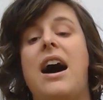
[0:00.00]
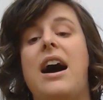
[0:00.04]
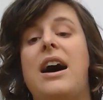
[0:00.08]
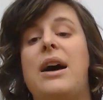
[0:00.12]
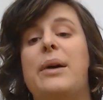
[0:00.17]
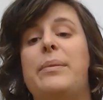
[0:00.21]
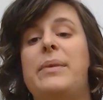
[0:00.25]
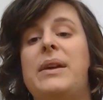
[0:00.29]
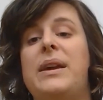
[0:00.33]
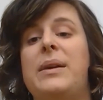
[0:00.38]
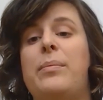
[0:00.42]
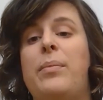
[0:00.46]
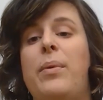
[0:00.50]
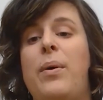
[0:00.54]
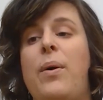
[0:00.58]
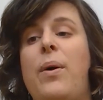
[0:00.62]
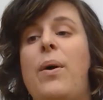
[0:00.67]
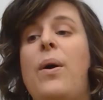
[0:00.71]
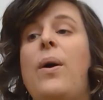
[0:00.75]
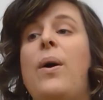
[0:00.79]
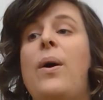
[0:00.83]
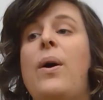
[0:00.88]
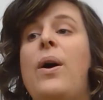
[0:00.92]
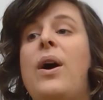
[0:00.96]
Me
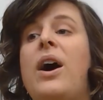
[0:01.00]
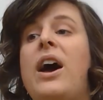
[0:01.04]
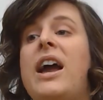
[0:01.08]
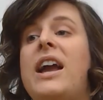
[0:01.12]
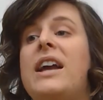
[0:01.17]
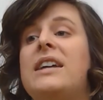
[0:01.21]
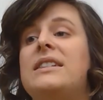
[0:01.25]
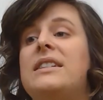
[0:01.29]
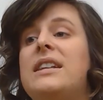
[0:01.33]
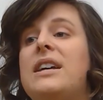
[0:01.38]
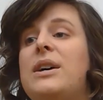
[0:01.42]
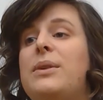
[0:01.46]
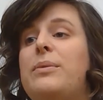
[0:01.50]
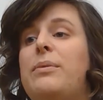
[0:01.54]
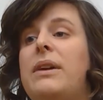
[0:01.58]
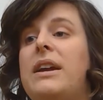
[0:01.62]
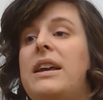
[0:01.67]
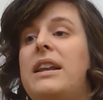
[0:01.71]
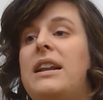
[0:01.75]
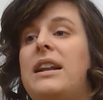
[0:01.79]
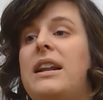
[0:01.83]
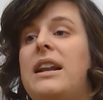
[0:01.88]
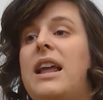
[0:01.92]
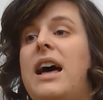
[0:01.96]
boys are
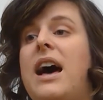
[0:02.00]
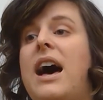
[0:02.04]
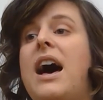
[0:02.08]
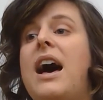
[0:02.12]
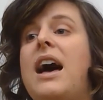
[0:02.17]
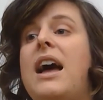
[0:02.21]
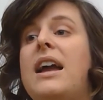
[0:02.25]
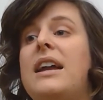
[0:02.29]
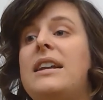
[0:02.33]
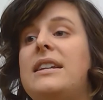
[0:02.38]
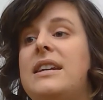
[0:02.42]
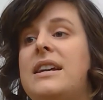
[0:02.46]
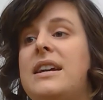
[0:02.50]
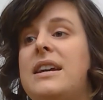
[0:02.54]
delighted.